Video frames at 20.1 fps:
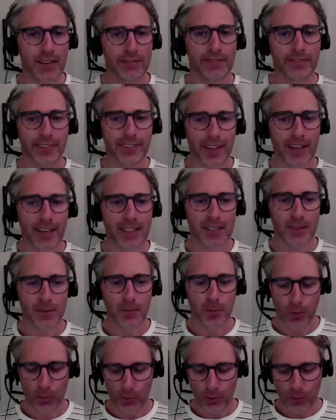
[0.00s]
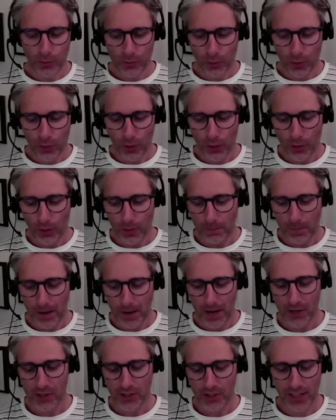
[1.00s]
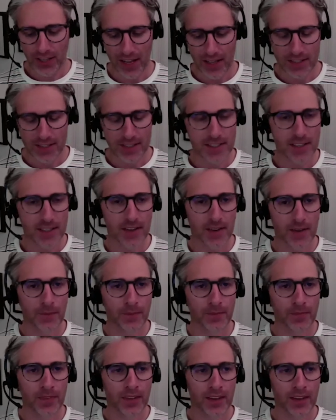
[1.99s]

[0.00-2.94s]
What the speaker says: get flexible for martial arts.